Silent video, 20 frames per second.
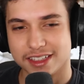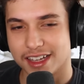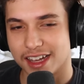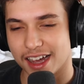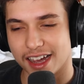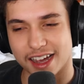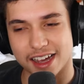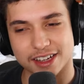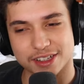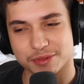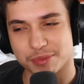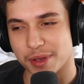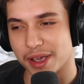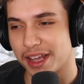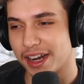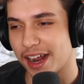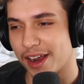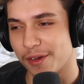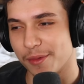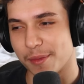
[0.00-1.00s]
Gosh,
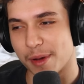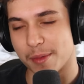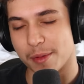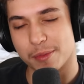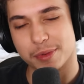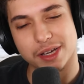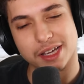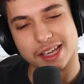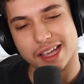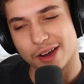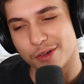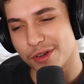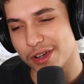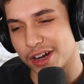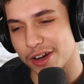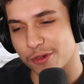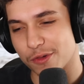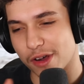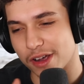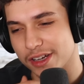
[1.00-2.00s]
man, I remember. But
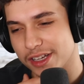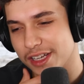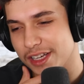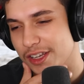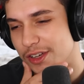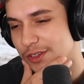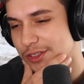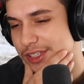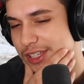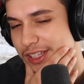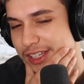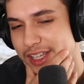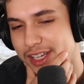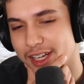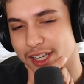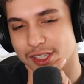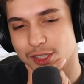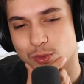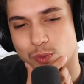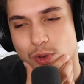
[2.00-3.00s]
Ariana Grande in here,
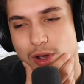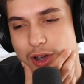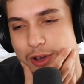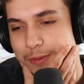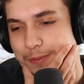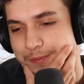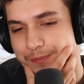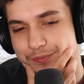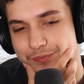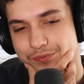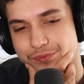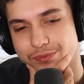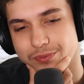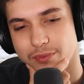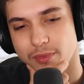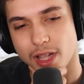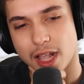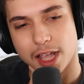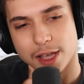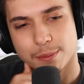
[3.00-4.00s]
Selena as well.
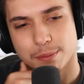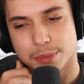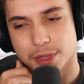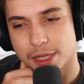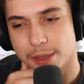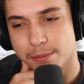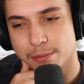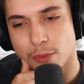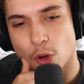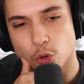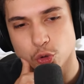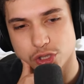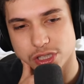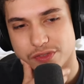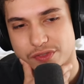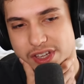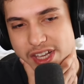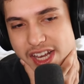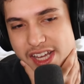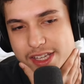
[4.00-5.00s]
But most
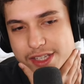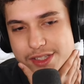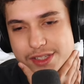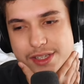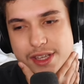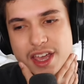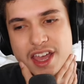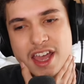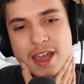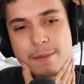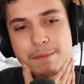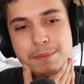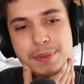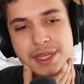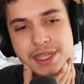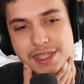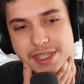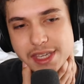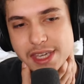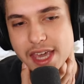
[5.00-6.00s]
of it is
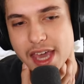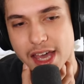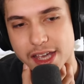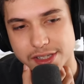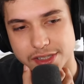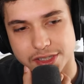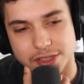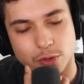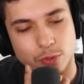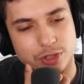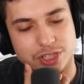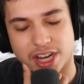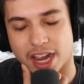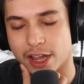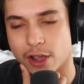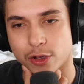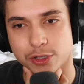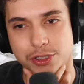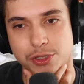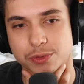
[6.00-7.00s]
BTS, which
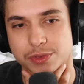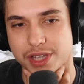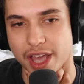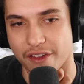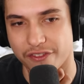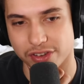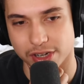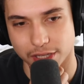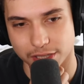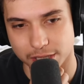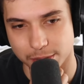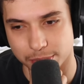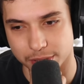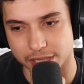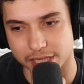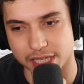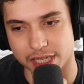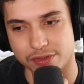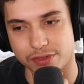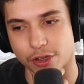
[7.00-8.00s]
I also definitely
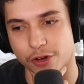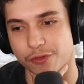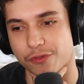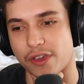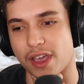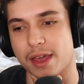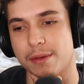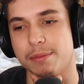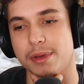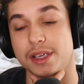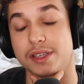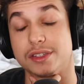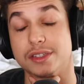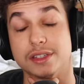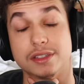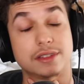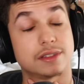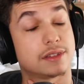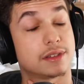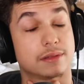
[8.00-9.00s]
believe. Their fan base
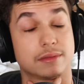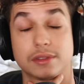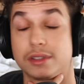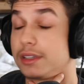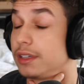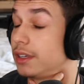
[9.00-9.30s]
is